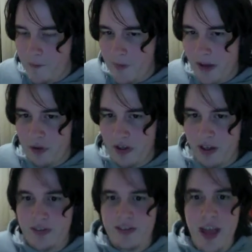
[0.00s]
everyone
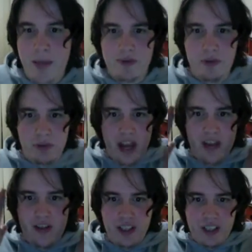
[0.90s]
else snaps to
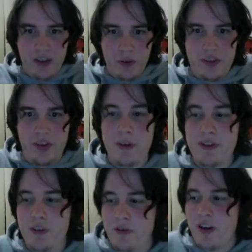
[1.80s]
attention and kills someone.
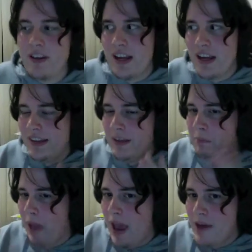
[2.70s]
So if I say anything
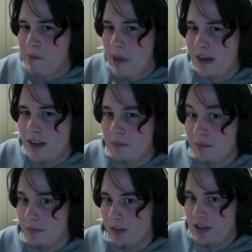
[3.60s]
bad about him,
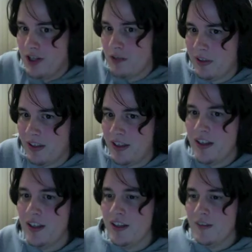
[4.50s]
legitimately,
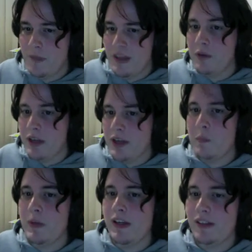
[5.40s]
he'll kill
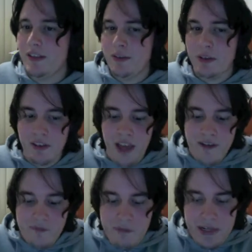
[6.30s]
me. He'll
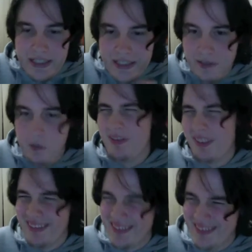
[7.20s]
have me, well,
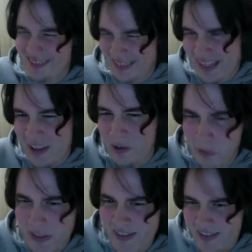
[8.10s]
not kill
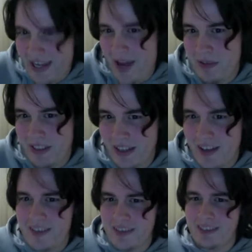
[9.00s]
me, stab in the
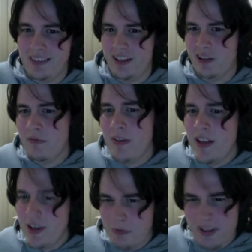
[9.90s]
gut, kill.
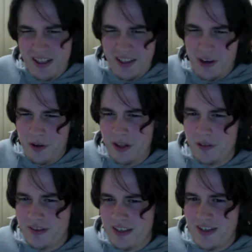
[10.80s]
But, he'll
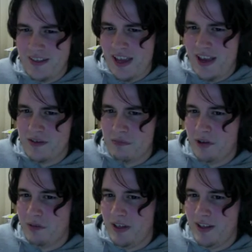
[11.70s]
set his hounds
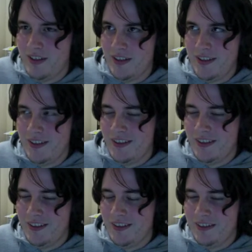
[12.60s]
upon me.
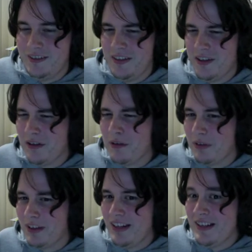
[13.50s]
No, not
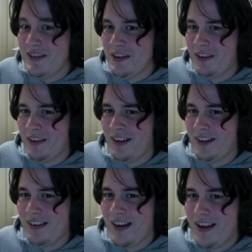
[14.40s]
really. He's not like
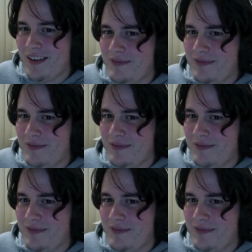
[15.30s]
that.